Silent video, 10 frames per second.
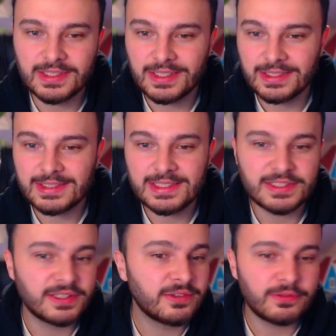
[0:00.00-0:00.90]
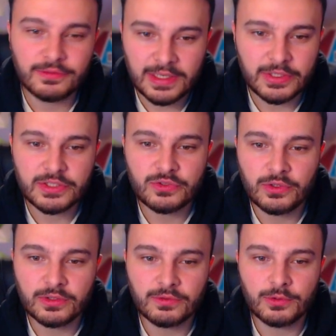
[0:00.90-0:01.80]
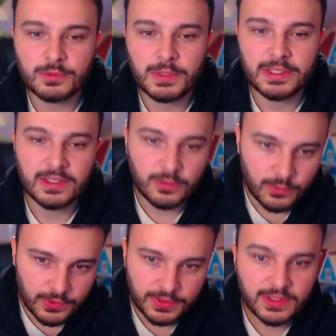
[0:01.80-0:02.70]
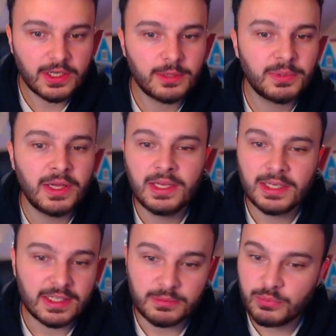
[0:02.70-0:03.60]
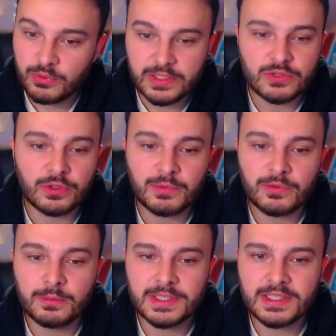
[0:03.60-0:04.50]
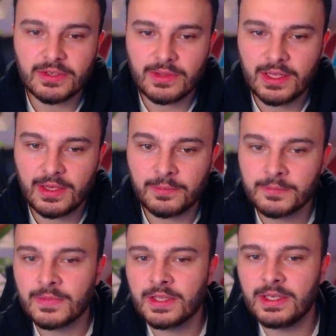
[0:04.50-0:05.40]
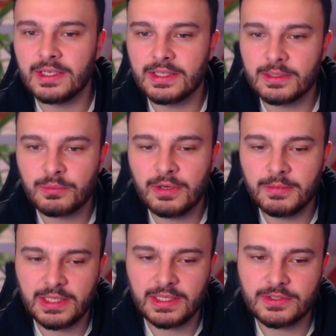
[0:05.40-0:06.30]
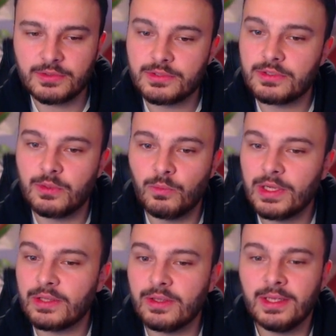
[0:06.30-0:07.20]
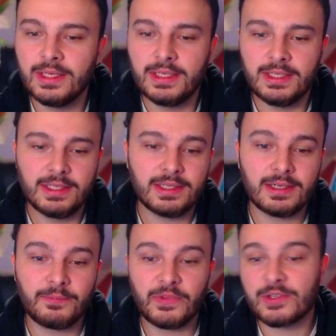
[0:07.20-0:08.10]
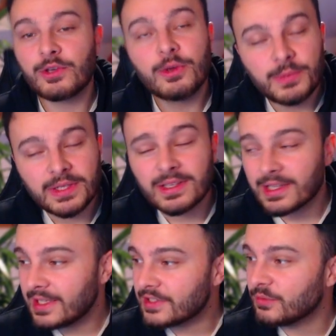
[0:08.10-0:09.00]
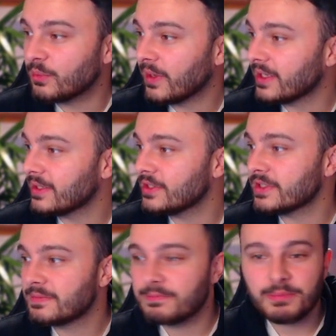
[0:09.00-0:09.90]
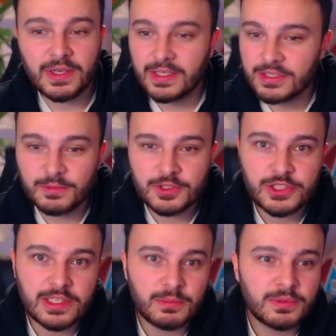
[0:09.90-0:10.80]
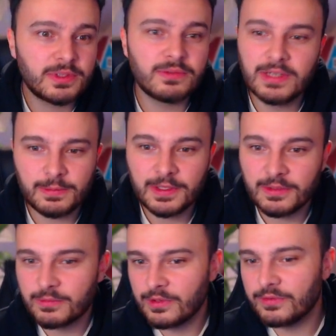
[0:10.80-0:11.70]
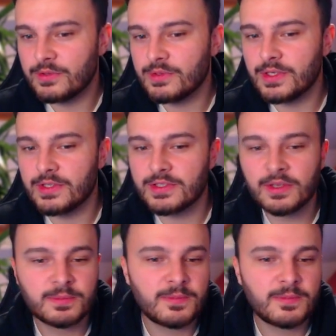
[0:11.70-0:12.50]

the entire season. Very strong, of course, played in the World Cup, had a pretty strong performance out there, and in the Premier League has also done well. Um, this could be another case of Brighton just buying someone cheap, developing them for a few years,